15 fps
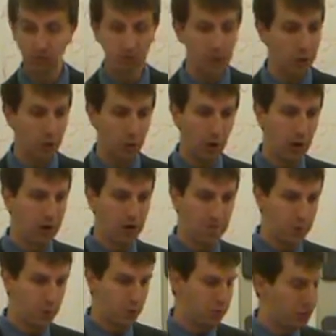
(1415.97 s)

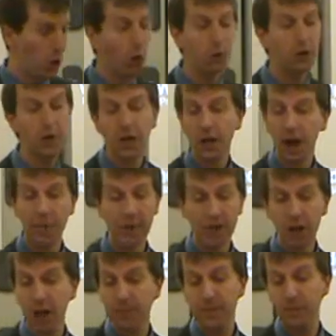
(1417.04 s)
If you don't, a
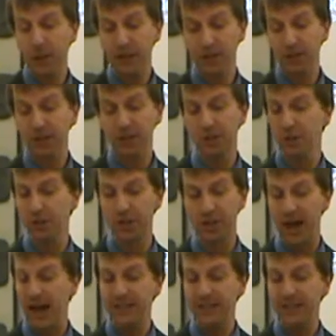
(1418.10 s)
lot of people like to listen to music.